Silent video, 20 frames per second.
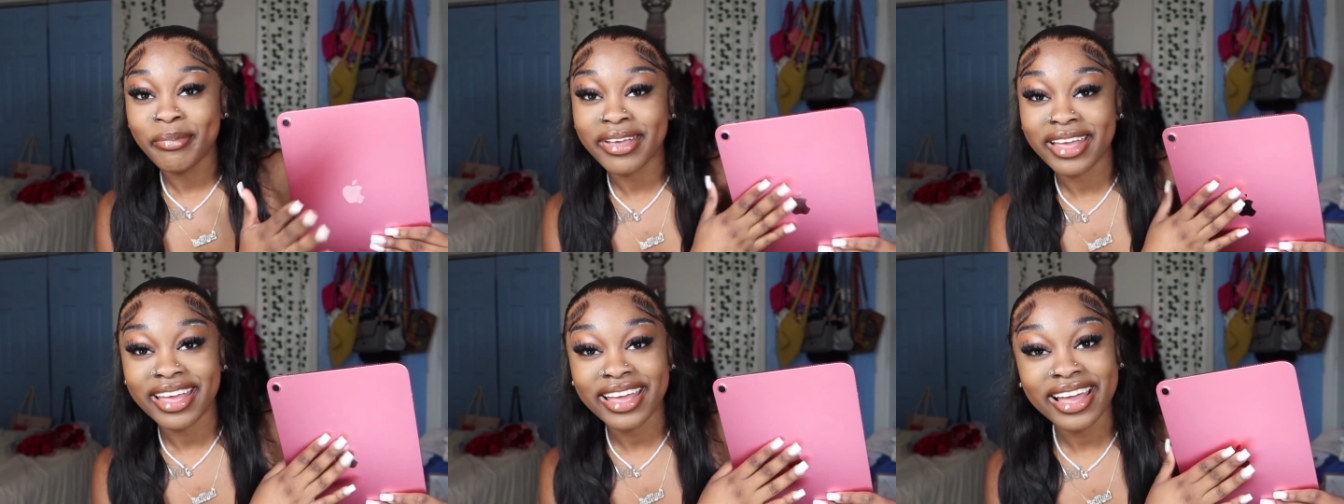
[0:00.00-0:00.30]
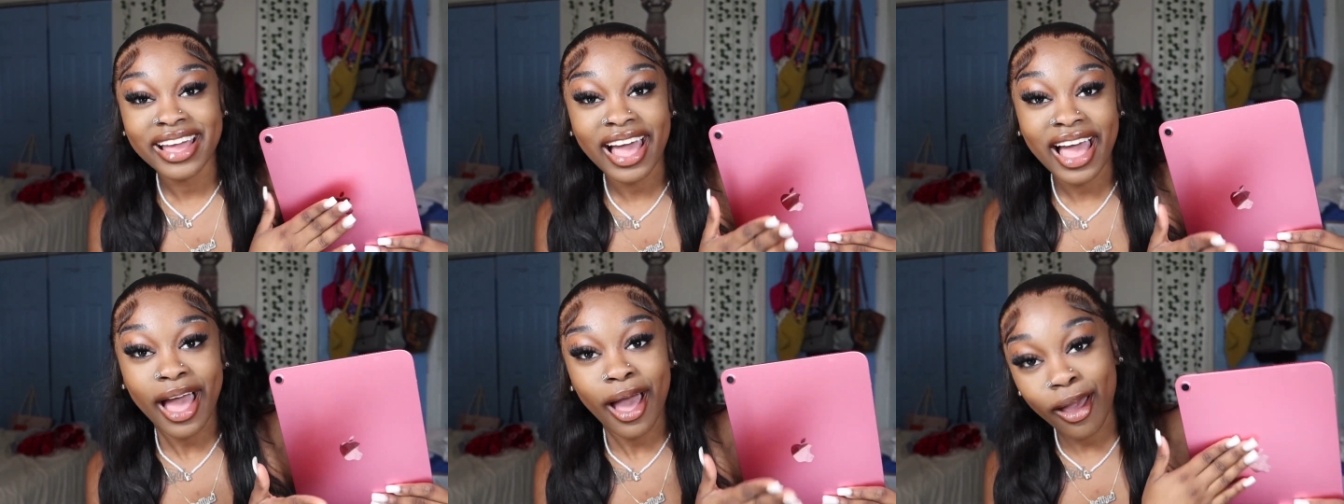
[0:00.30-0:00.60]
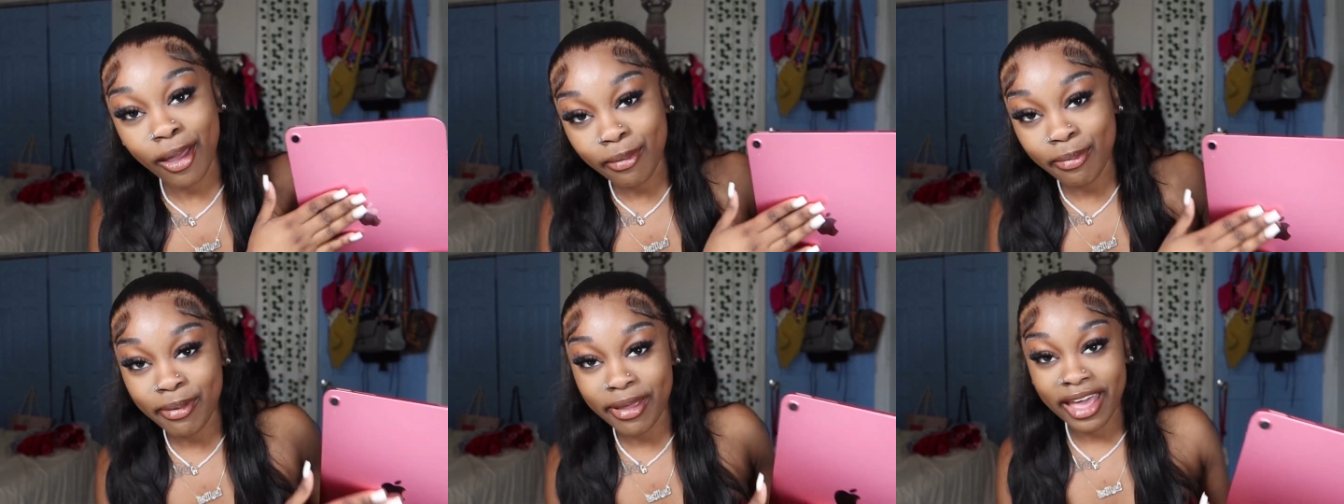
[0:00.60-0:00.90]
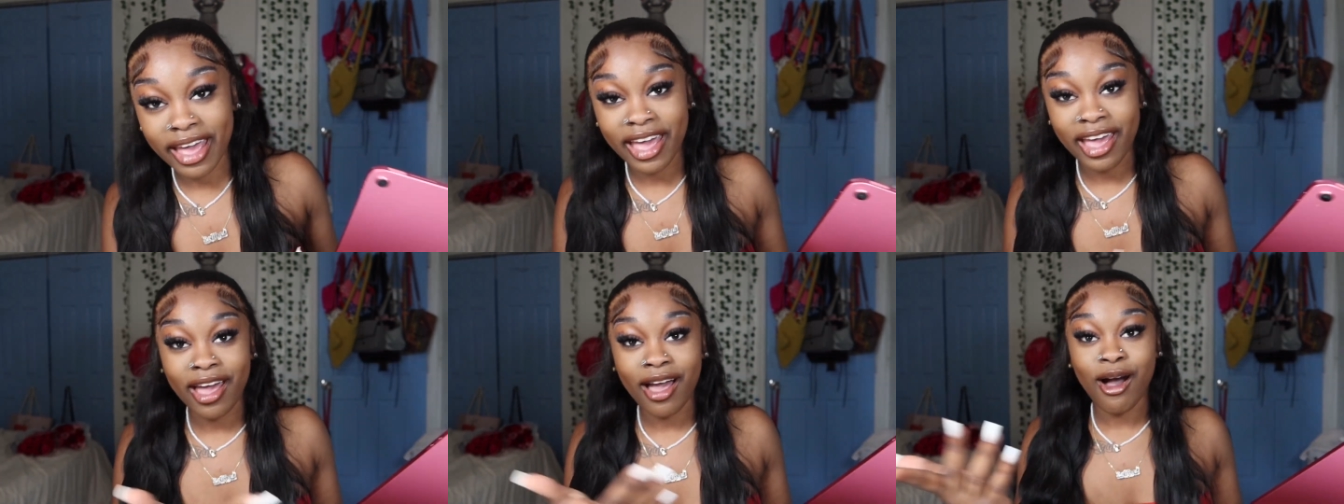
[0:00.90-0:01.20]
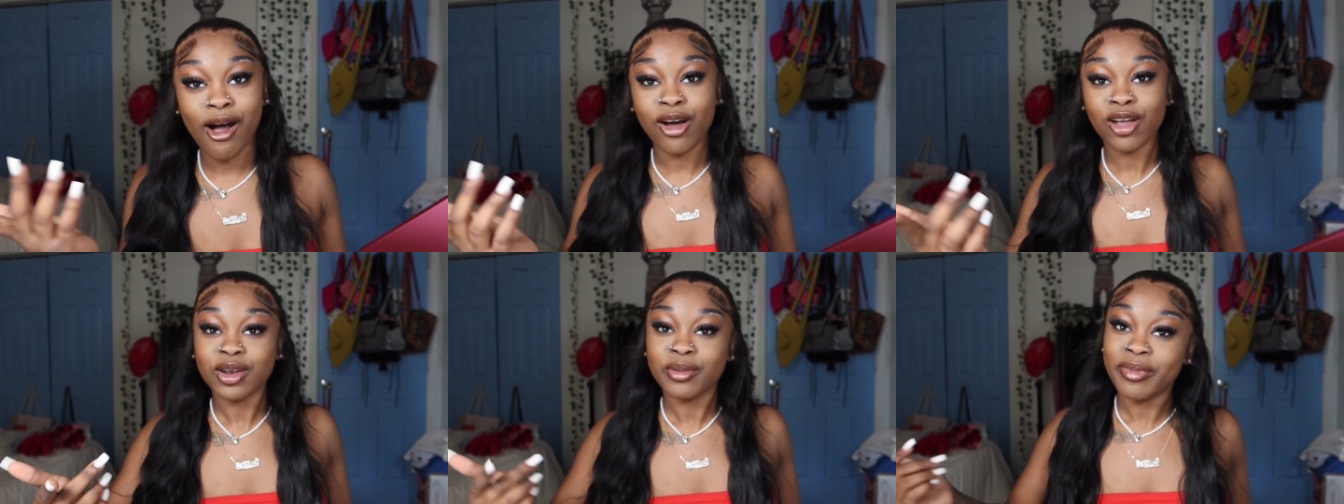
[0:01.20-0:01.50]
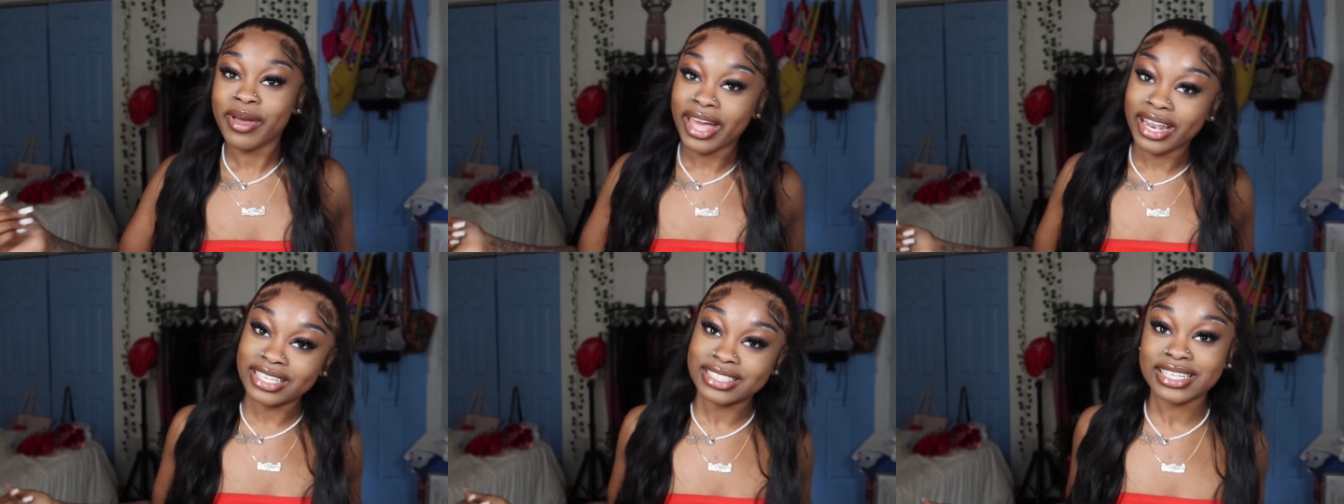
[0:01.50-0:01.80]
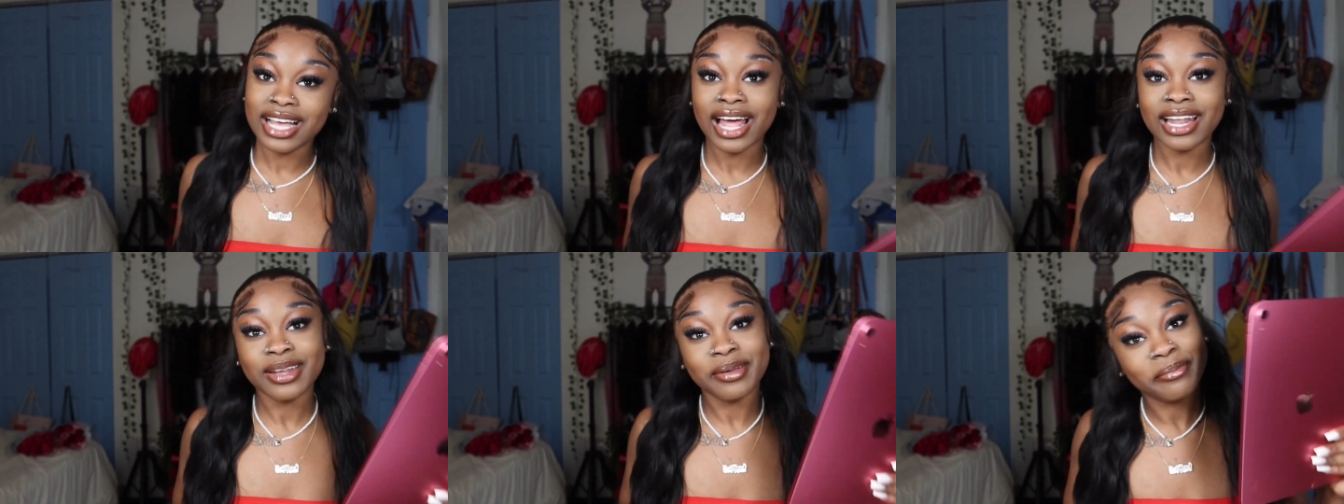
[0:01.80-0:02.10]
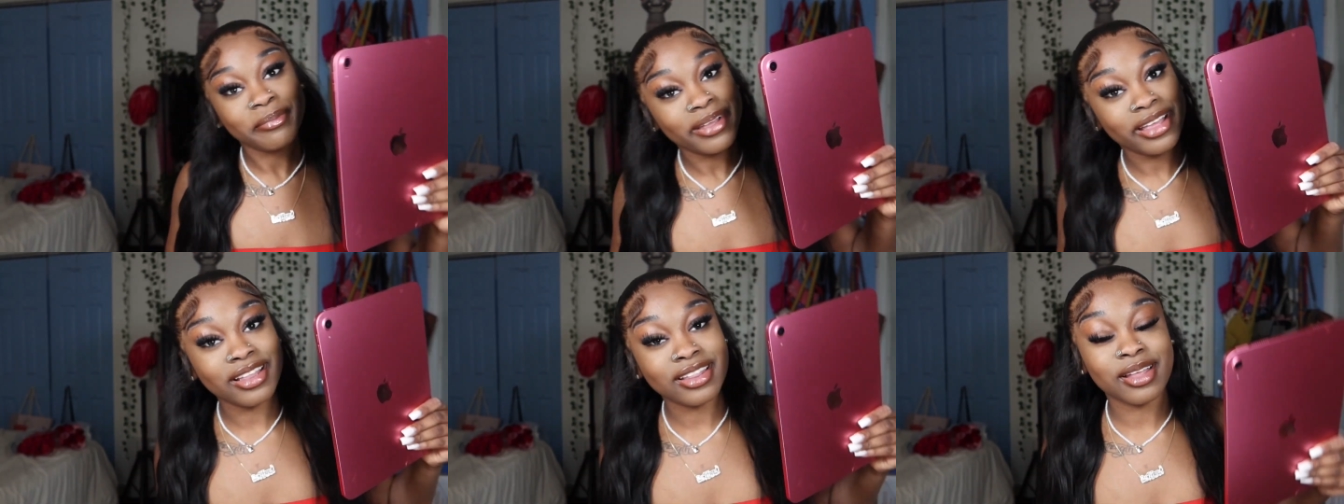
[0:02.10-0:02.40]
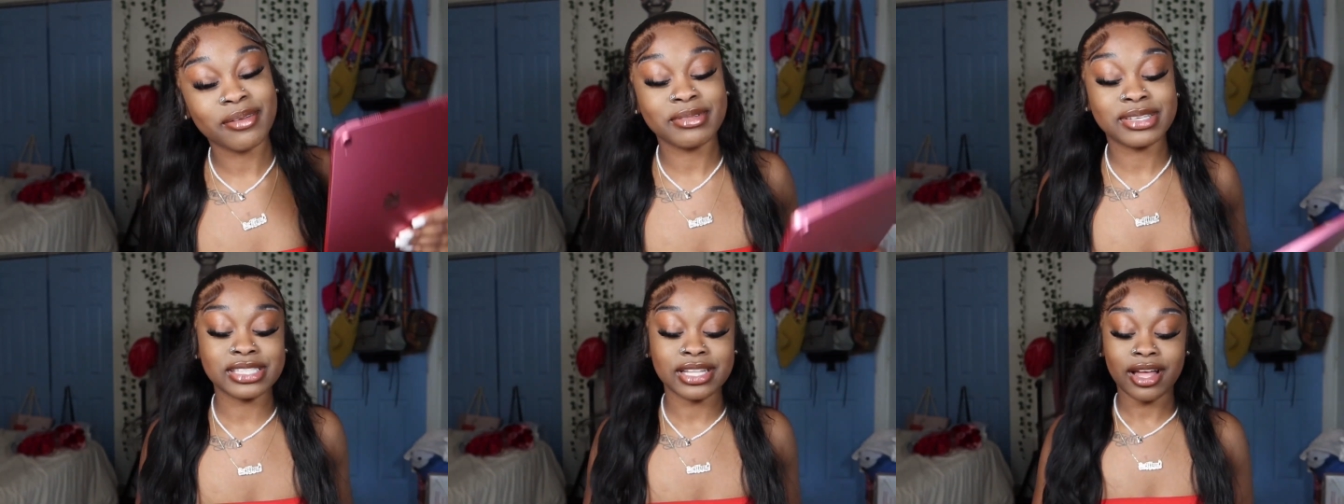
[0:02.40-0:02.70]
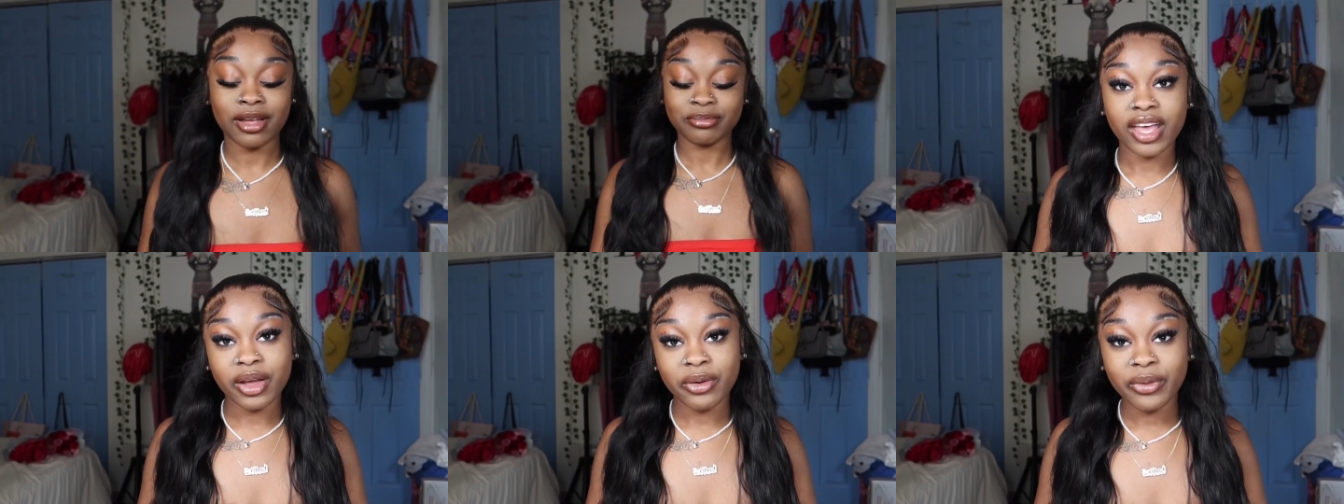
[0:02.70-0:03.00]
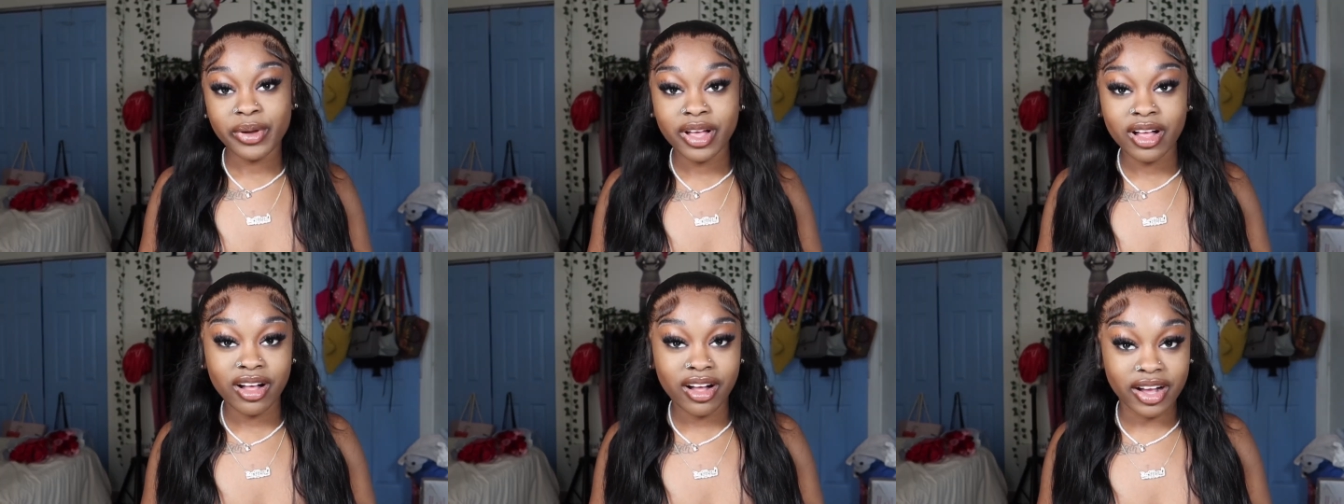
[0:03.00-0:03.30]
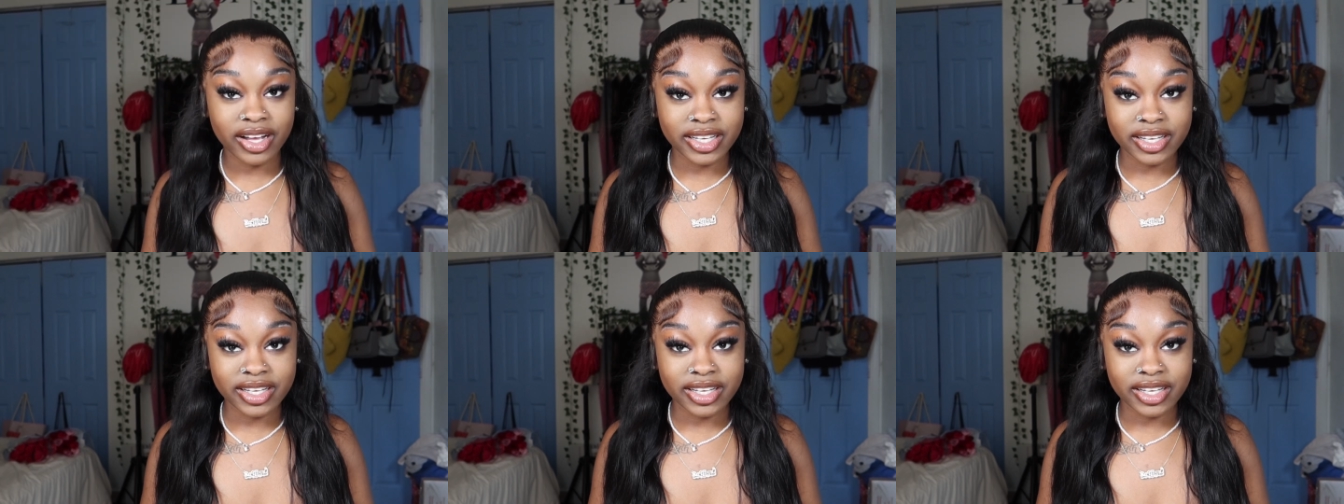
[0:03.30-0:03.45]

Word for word: pink iPad. All the baddies got the pink. Let me stop. Here we are,